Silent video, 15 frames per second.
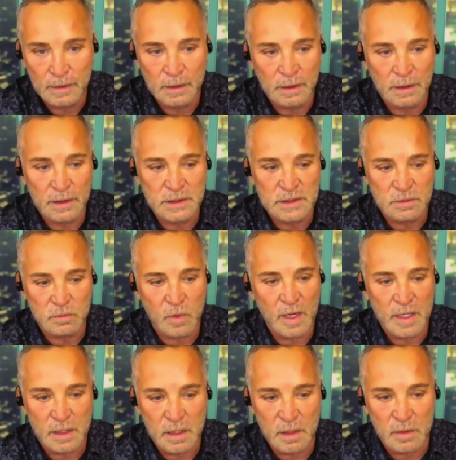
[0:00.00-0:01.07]
And they said, "Where are
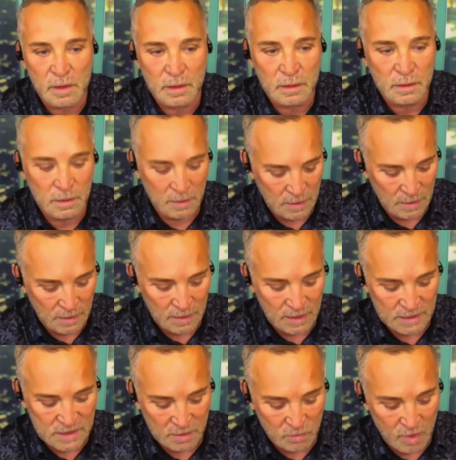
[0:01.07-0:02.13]
you going?"
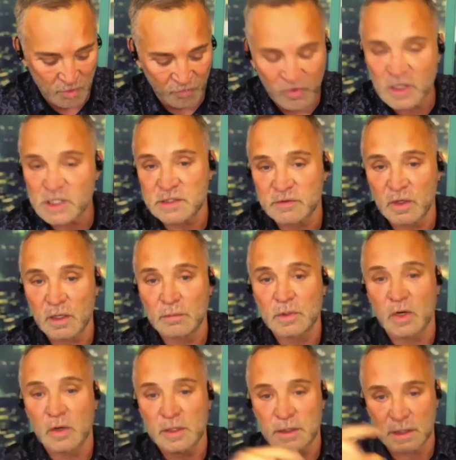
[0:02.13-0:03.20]
I said, "Well, first of all, I'm
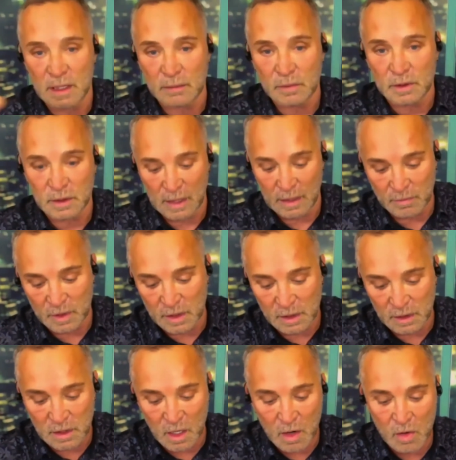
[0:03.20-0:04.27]
going to
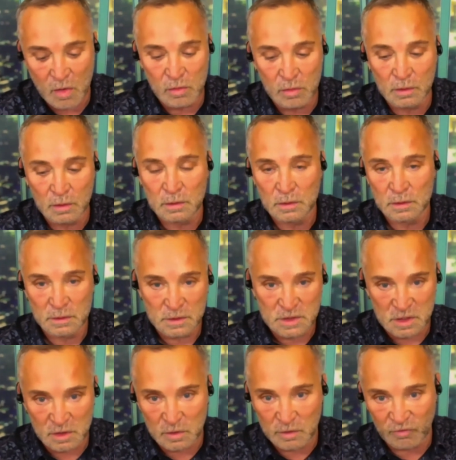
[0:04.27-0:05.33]
go
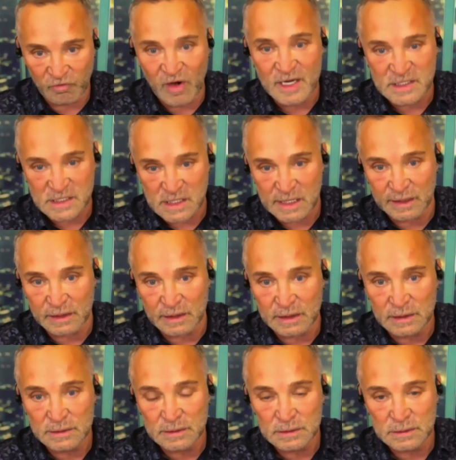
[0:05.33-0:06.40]
to France and Italy.